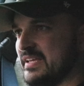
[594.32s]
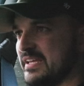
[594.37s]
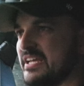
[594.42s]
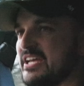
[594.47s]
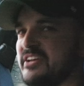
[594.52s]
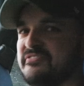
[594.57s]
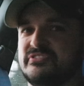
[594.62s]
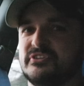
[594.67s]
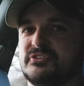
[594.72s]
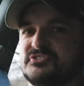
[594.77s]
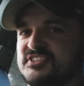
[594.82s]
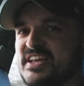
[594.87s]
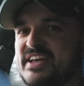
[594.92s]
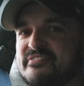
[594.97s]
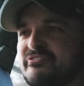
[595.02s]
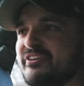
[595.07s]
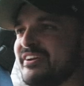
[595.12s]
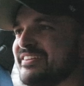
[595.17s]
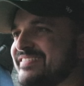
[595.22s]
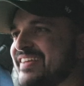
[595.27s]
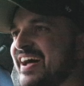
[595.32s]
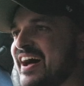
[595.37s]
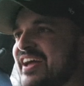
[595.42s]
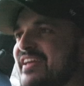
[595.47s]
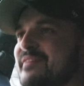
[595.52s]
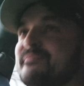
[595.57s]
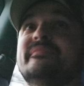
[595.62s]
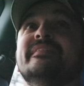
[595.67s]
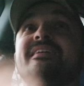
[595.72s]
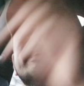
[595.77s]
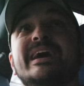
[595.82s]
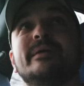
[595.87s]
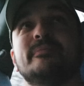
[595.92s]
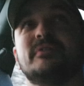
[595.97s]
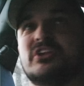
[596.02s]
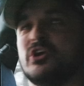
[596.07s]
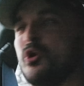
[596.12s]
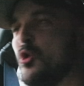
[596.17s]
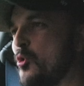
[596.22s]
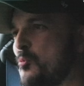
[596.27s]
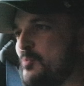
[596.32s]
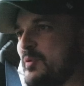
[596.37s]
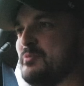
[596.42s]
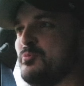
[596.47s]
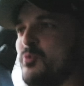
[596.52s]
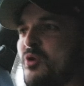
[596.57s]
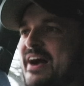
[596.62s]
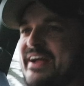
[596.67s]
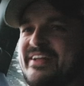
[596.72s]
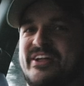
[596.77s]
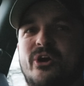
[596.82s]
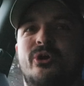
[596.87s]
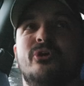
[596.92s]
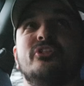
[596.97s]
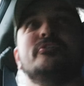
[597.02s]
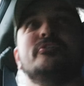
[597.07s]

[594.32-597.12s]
If there's ever a time I'm going to open what I call